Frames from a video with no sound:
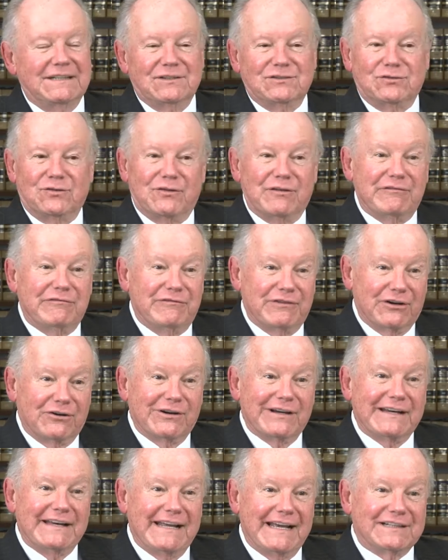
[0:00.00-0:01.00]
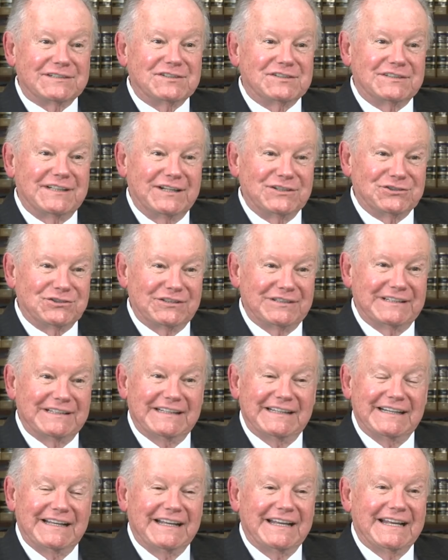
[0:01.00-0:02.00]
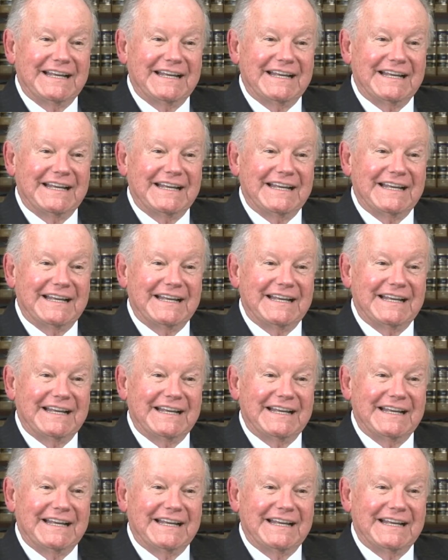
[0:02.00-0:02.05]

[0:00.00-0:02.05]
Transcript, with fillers: So, the very next session,